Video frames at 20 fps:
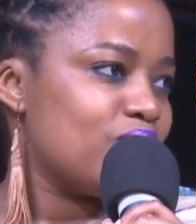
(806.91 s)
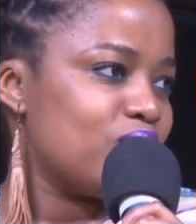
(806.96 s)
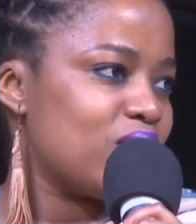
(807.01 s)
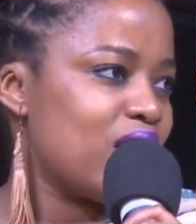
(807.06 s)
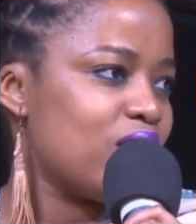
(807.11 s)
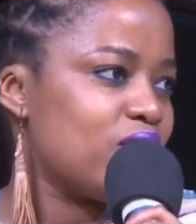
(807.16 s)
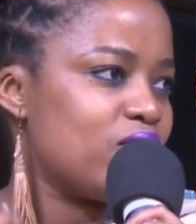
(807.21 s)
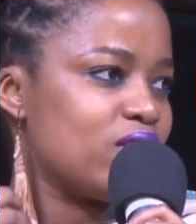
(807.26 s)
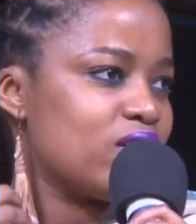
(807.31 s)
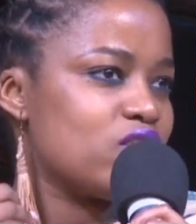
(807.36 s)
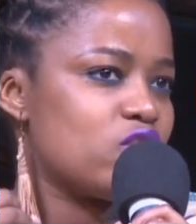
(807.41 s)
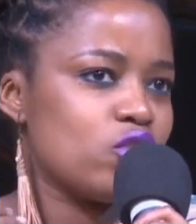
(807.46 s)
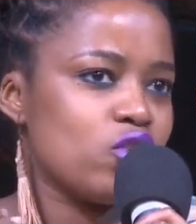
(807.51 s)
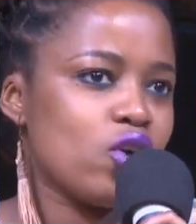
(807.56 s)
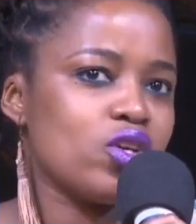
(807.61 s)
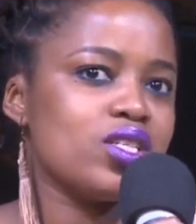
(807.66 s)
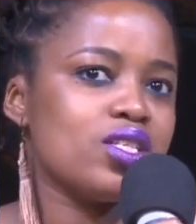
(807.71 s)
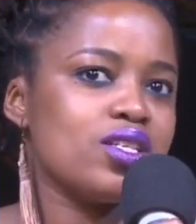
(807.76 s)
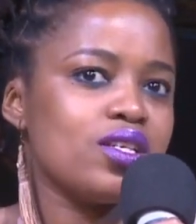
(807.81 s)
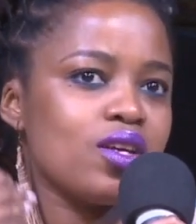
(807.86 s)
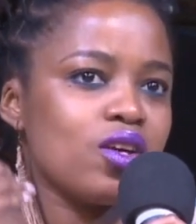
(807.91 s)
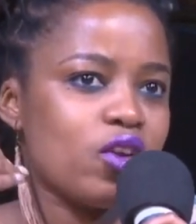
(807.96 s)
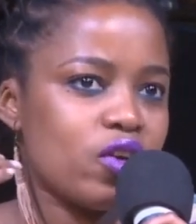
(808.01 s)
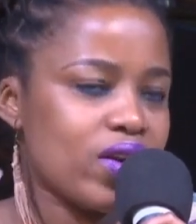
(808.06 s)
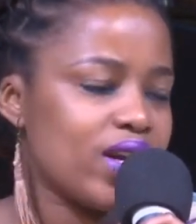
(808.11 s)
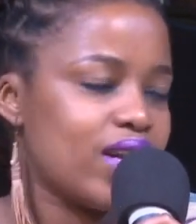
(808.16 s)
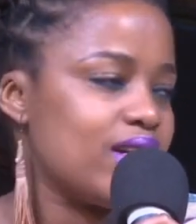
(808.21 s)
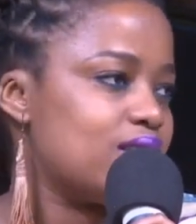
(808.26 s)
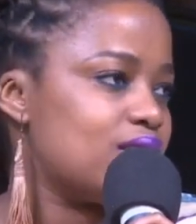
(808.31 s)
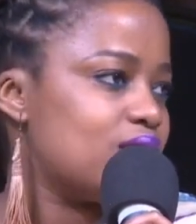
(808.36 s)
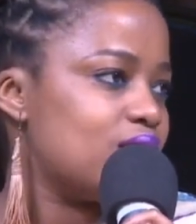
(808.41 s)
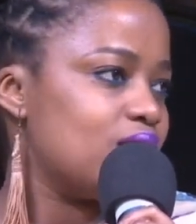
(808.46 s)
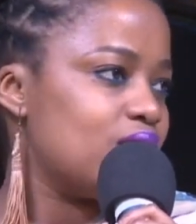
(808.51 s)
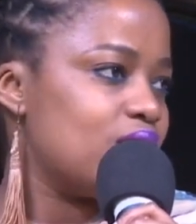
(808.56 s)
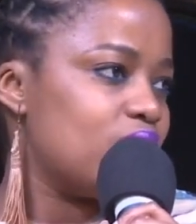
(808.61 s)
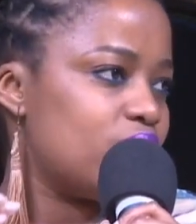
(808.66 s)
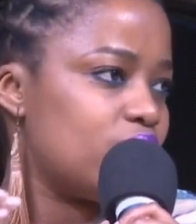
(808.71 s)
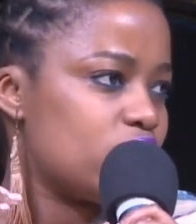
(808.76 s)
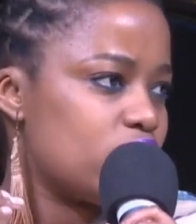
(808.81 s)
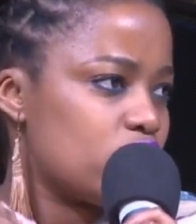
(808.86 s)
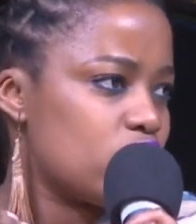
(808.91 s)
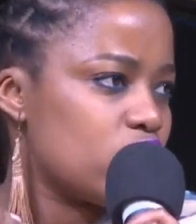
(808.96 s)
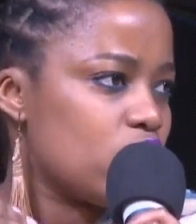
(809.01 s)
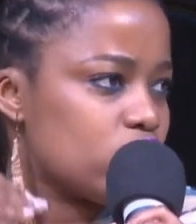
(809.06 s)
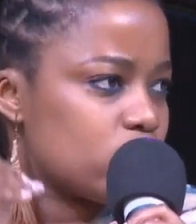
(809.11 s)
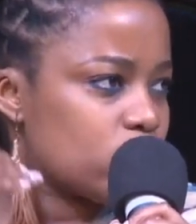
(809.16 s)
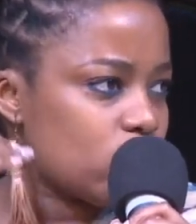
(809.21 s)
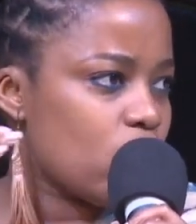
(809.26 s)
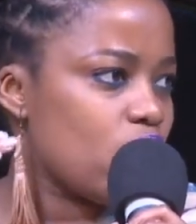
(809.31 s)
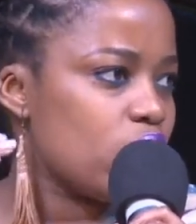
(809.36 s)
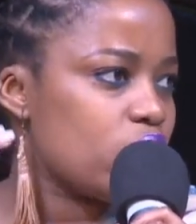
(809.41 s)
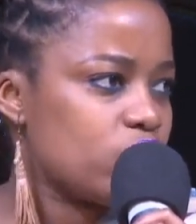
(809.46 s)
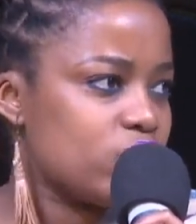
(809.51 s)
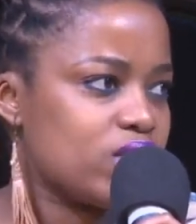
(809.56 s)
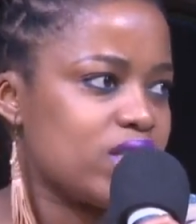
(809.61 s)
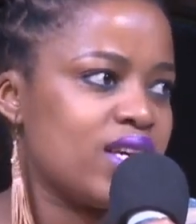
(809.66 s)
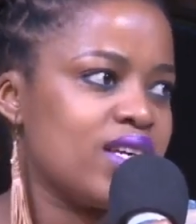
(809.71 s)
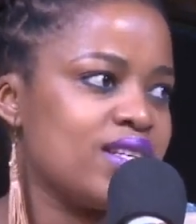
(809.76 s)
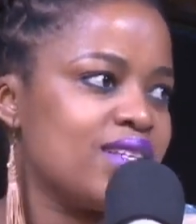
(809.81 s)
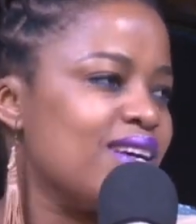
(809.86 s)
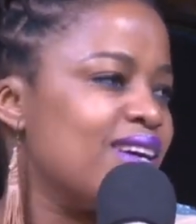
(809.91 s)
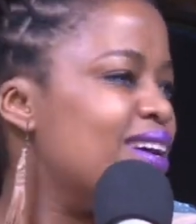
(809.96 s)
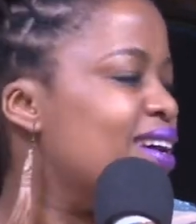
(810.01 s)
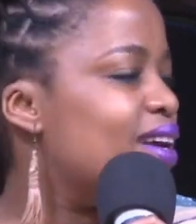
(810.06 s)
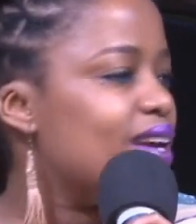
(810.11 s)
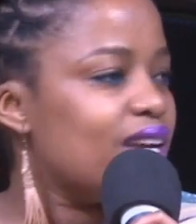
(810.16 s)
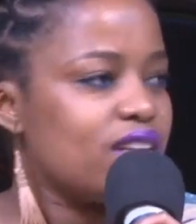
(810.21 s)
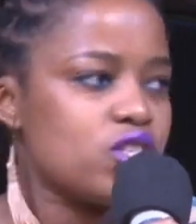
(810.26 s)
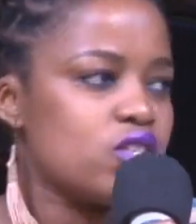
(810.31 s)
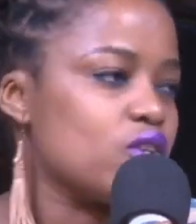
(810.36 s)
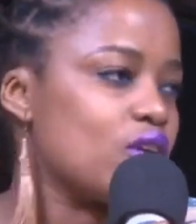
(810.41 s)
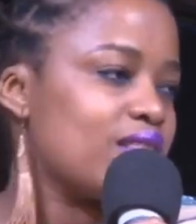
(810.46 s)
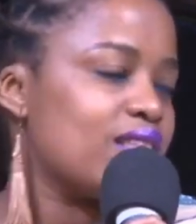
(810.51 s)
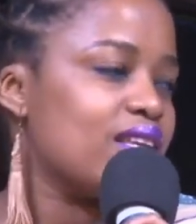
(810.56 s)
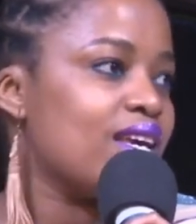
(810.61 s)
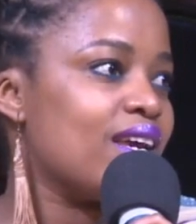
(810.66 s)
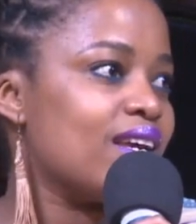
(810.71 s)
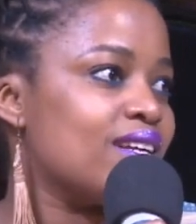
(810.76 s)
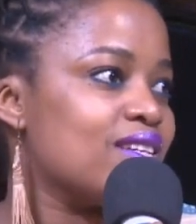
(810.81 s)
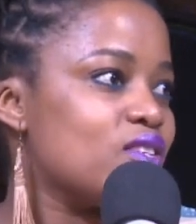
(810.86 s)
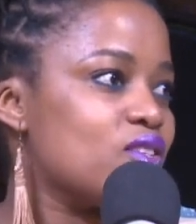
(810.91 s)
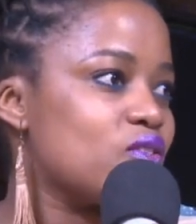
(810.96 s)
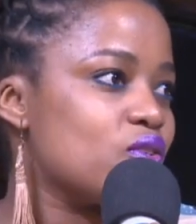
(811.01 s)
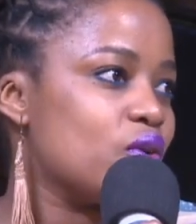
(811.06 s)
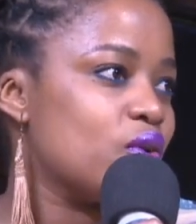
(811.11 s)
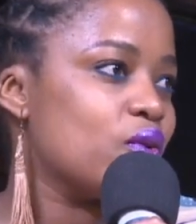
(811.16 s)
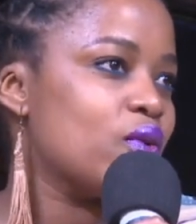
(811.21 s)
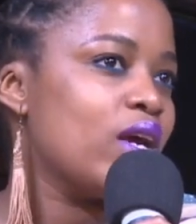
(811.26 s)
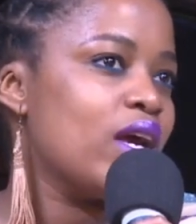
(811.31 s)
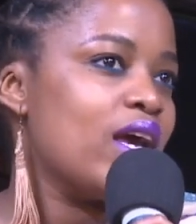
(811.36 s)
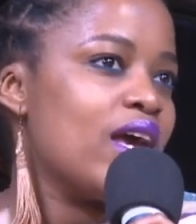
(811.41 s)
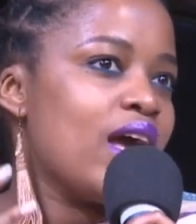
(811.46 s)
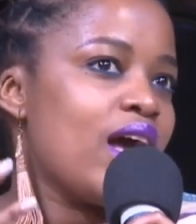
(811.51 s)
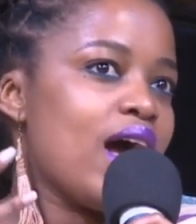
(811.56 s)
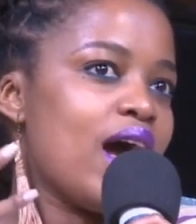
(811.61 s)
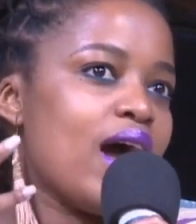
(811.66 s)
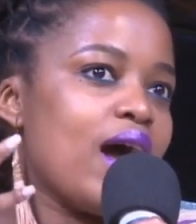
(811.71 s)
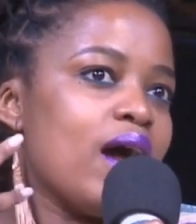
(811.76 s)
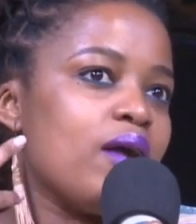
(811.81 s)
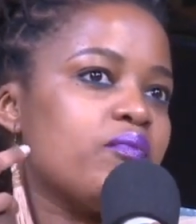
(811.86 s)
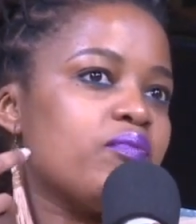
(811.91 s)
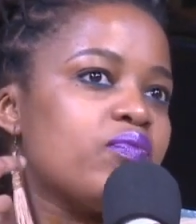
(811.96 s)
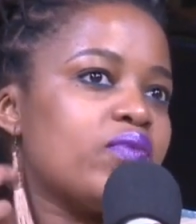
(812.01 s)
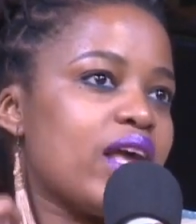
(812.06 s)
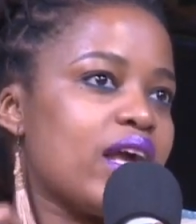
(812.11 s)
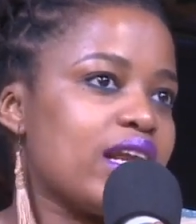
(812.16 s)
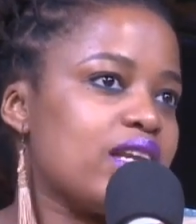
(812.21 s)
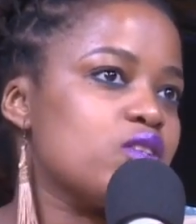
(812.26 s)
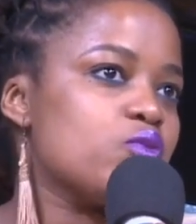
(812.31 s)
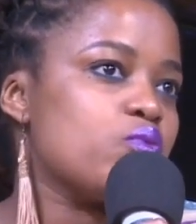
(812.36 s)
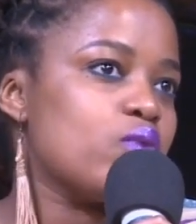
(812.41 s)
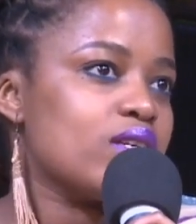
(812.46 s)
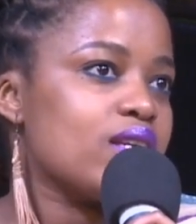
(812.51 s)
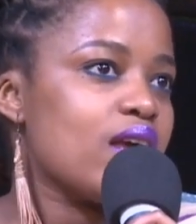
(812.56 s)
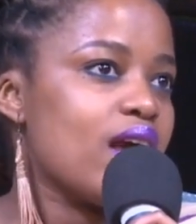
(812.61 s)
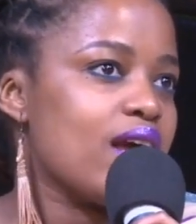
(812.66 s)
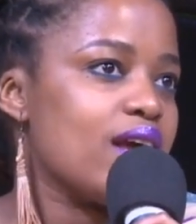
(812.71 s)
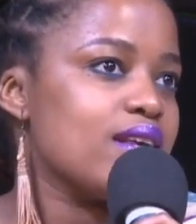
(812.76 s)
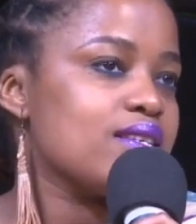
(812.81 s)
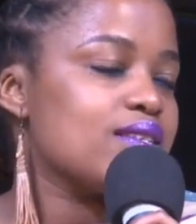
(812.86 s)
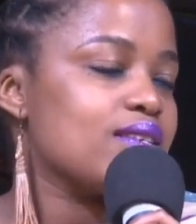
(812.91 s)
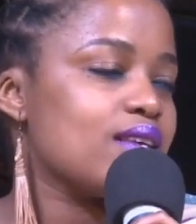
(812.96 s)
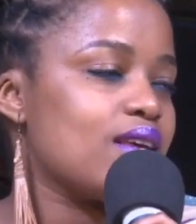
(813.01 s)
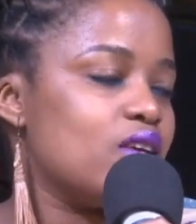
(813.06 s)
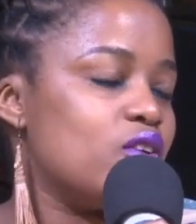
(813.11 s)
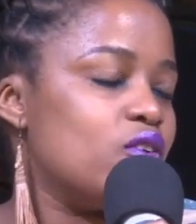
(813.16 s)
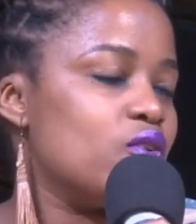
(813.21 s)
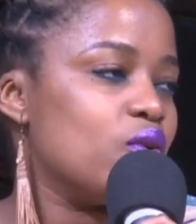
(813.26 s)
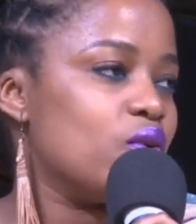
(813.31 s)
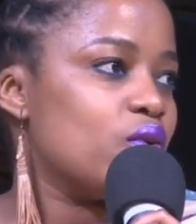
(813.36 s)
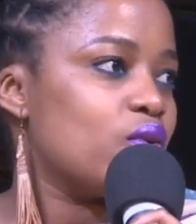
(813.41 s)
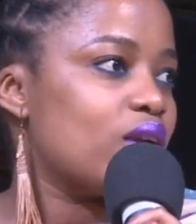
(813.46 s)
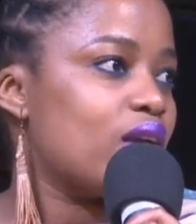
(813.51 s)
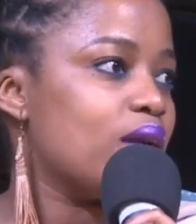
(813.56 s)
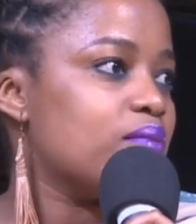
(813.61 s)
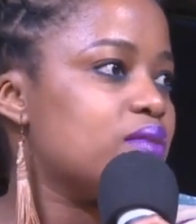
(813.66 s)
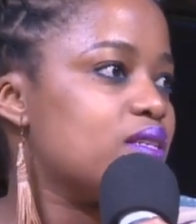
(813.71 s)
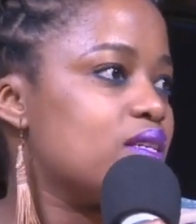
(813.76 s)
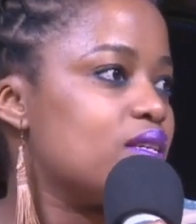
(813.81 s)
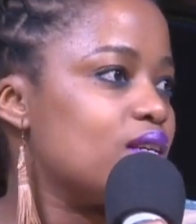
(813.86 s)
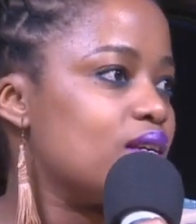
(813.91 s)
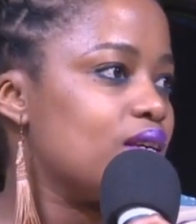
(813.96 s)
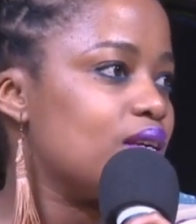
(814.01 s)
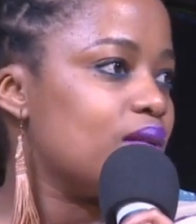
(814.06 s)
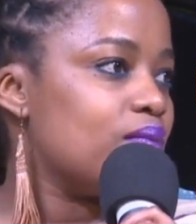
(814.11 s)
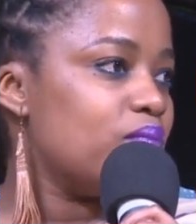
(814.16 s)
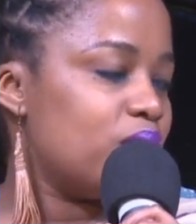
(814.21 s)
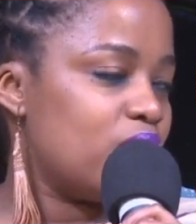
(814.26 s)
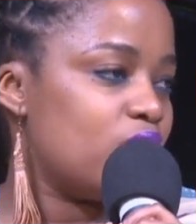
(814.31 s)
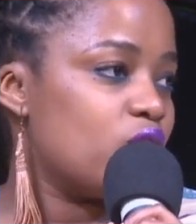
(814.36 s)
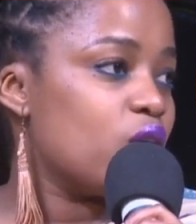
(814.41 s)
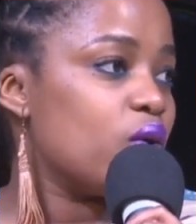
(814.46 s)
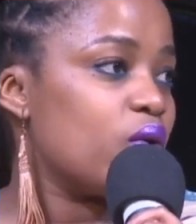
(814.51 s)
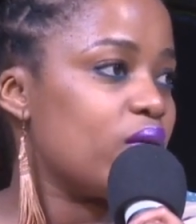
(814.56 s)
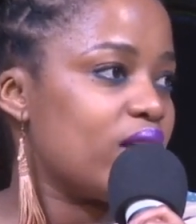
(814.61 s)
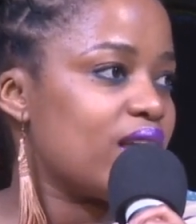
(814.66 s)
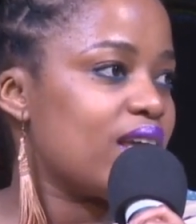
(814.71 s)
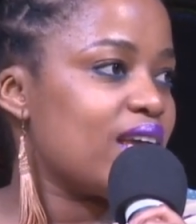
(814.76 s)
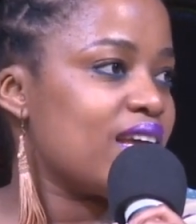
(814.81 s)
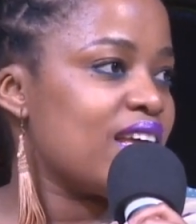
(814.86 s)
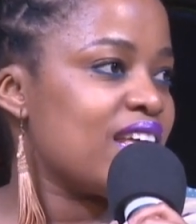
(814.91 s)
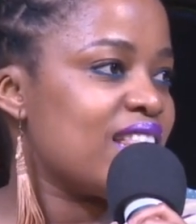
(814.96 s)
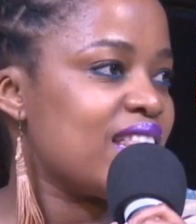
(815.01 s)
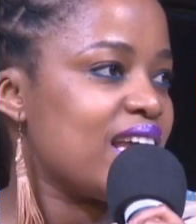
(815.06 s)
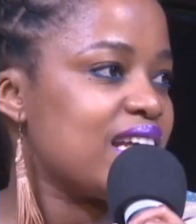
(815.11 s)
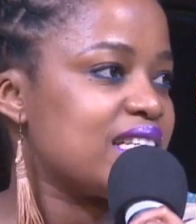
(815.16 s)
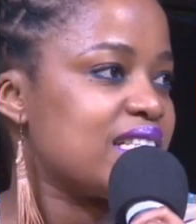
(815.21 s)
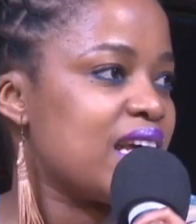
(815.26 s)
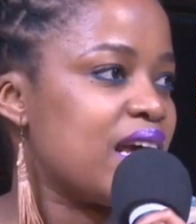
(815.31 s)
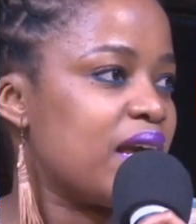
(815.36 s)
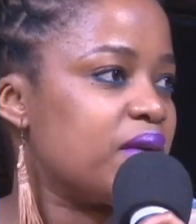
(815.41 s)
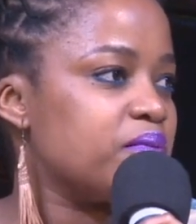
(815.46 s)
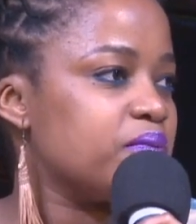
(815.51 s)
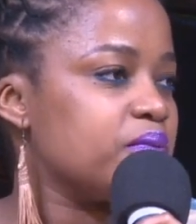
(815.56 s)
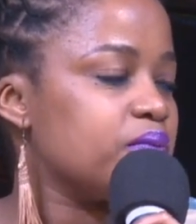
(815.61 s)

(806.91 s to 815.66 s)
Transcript: If it's not great, if it's not God ordained, it's not the end. So that is what has, kept me going in that time.